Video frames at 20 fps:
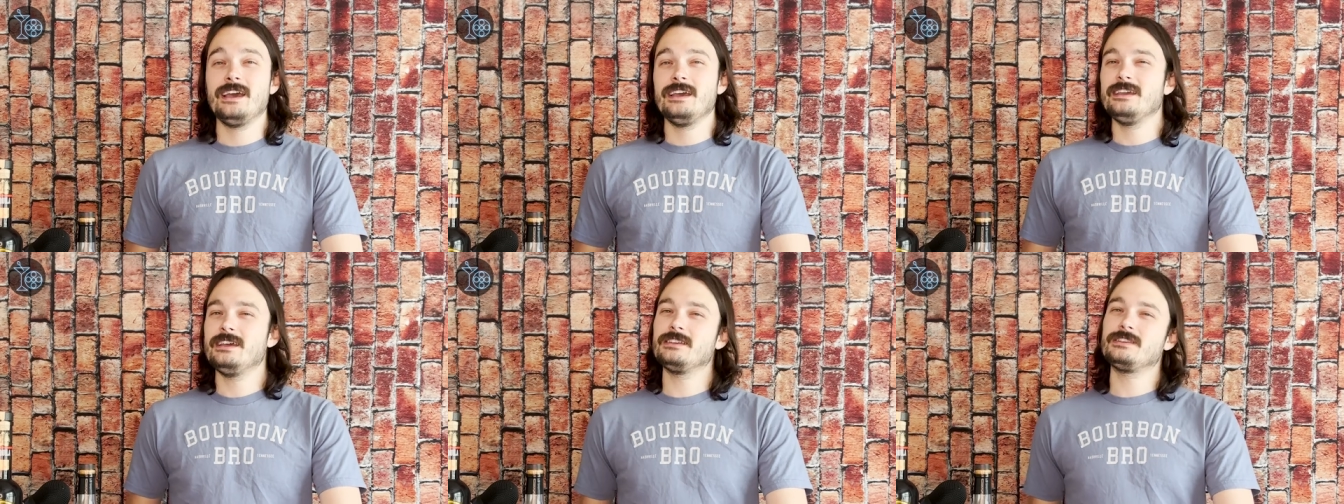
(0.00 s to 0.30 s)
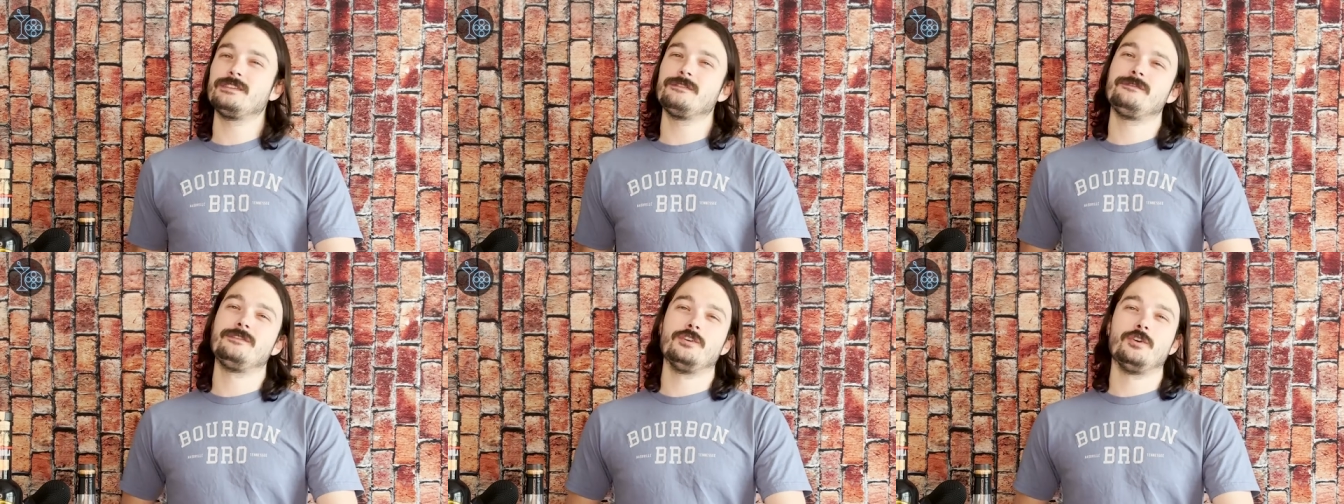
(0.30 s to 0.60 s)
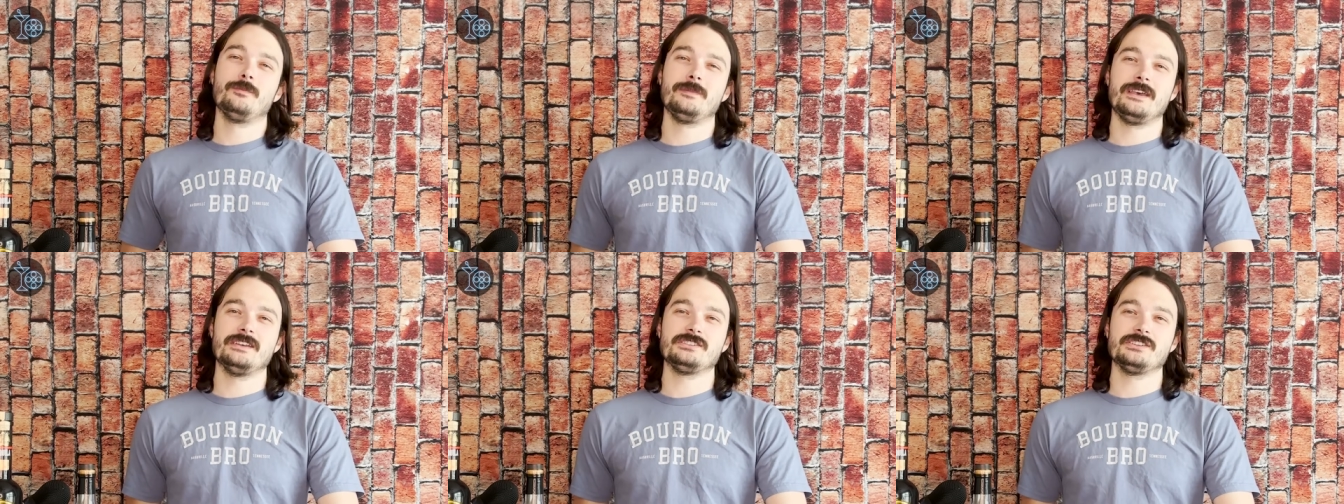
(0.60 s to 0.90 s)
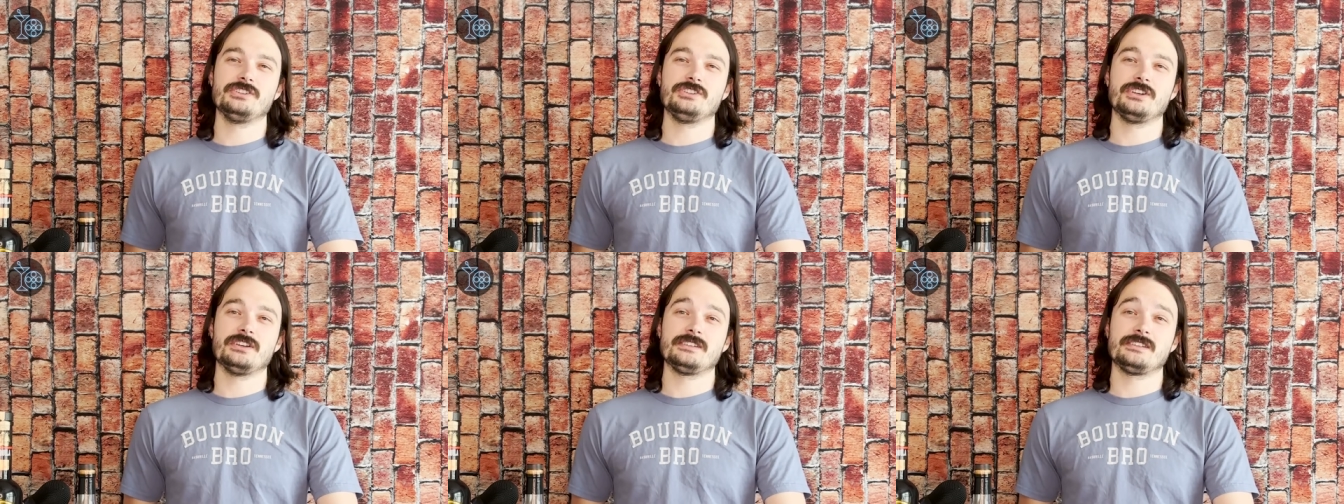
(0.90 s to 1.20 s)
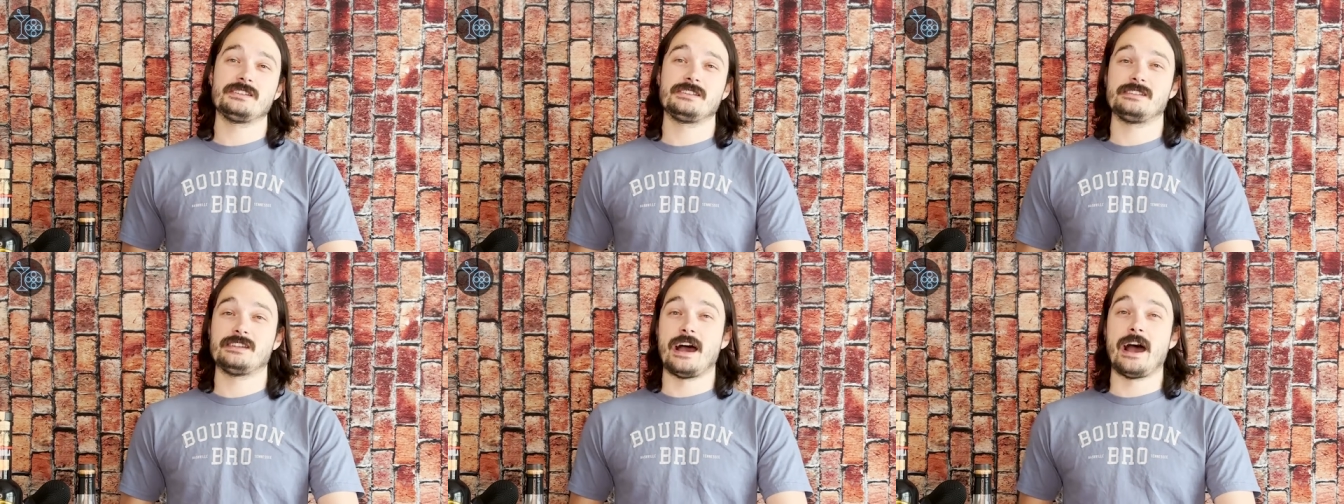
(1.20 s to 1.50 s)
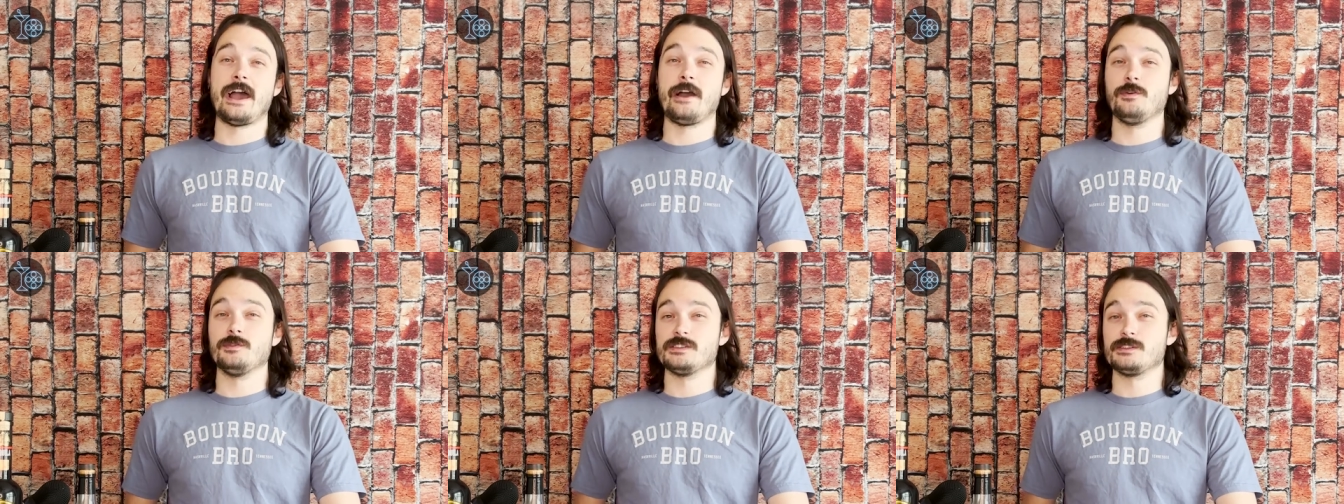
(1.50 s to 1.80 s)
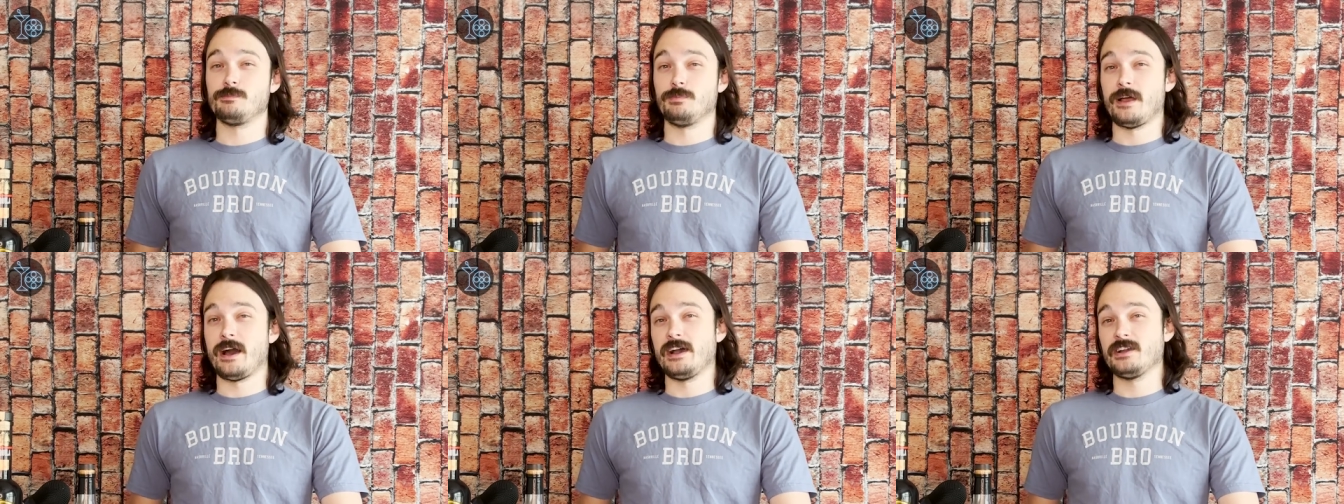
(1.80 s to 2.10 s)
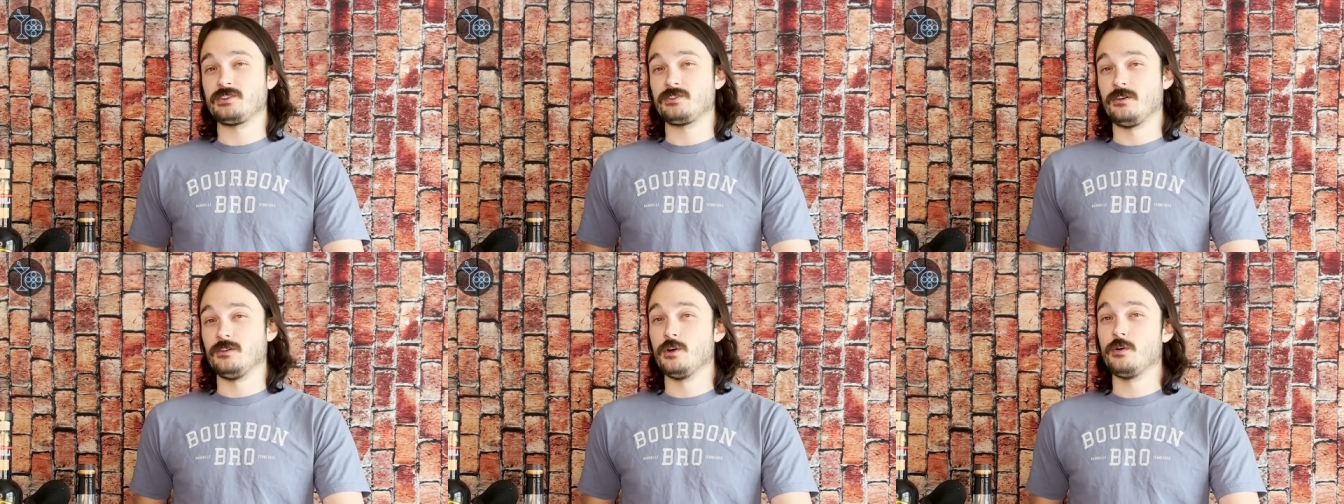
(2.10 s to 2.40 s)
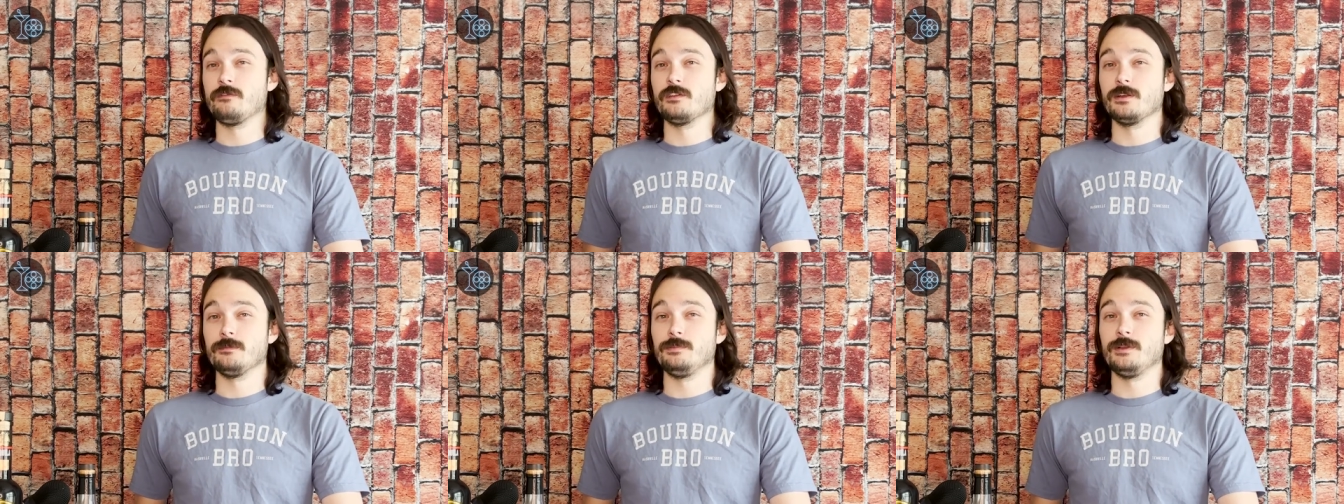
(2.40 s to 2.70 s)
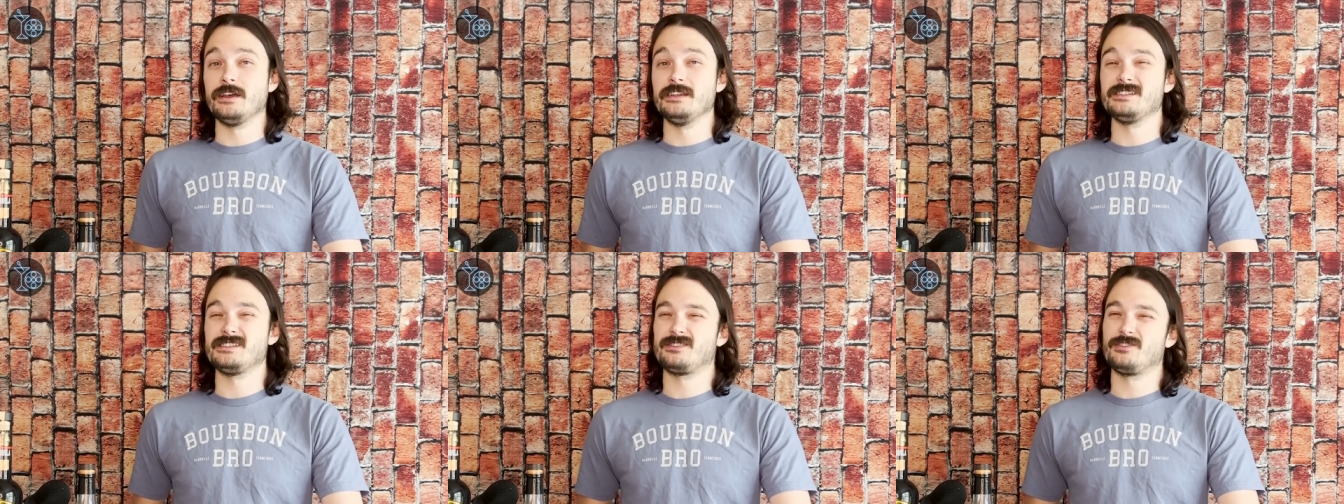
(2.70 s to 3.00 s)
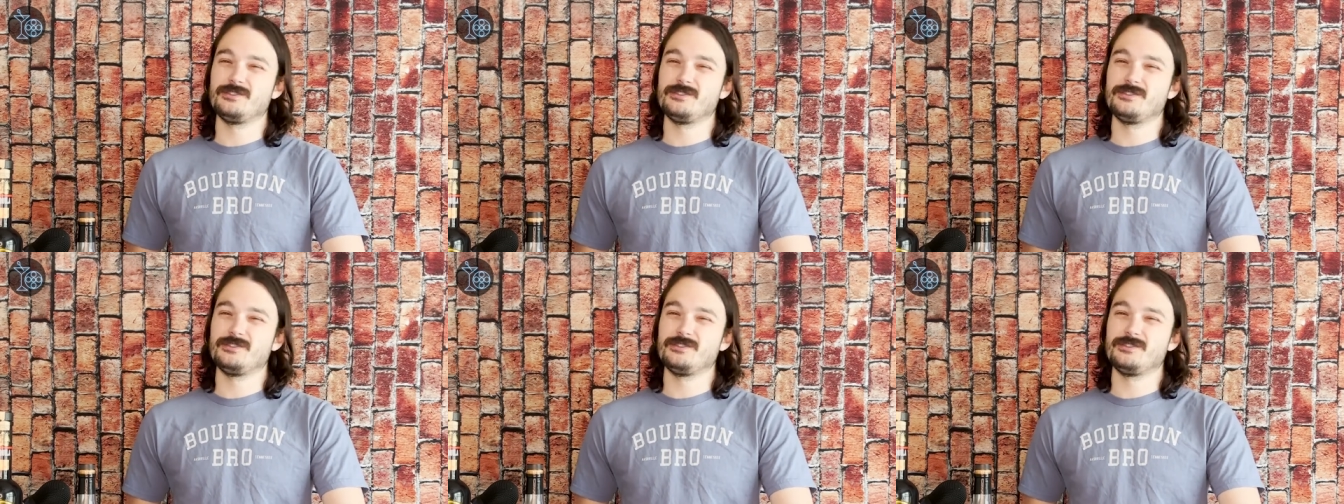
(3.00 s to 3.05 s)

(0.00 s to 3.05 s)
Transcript: Yet the film isn't just style splashed all over the place,